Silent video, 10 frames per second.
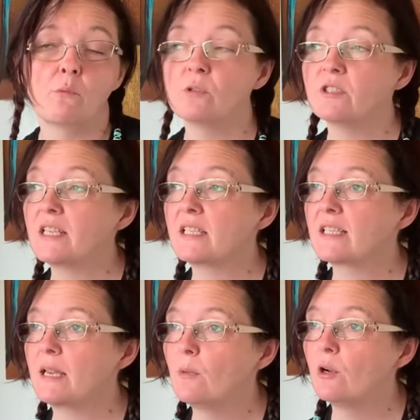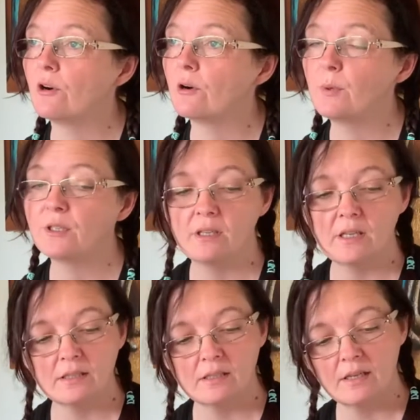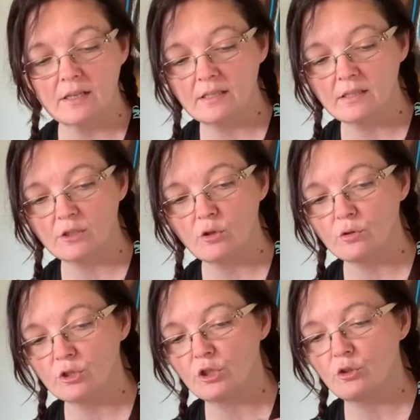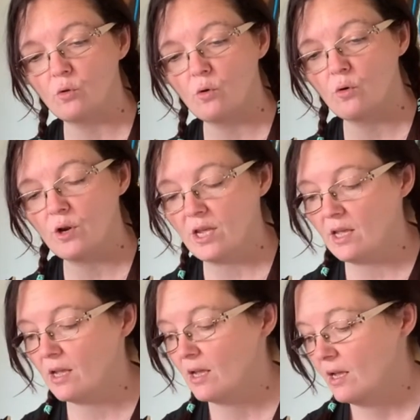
say similar, but it's a short story.